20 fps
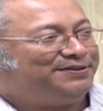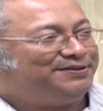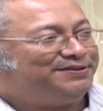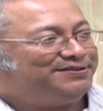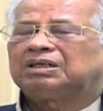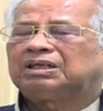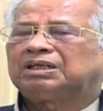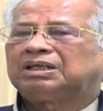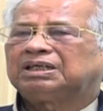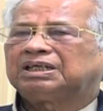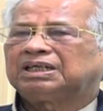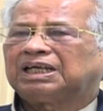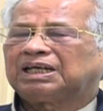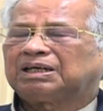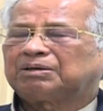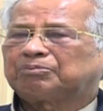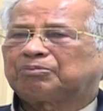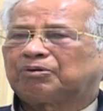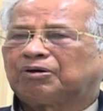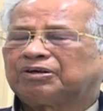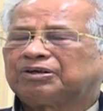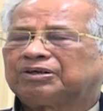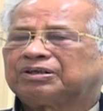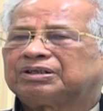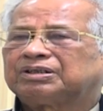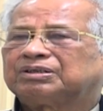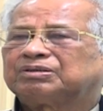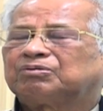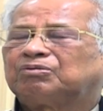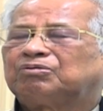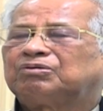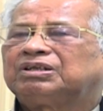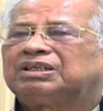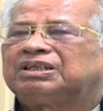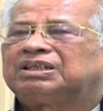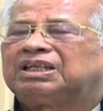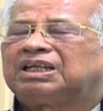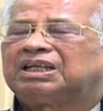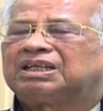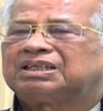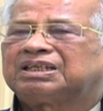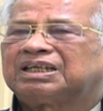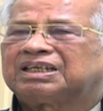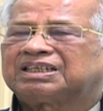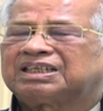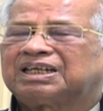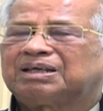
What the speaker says: You see, legal point is only there that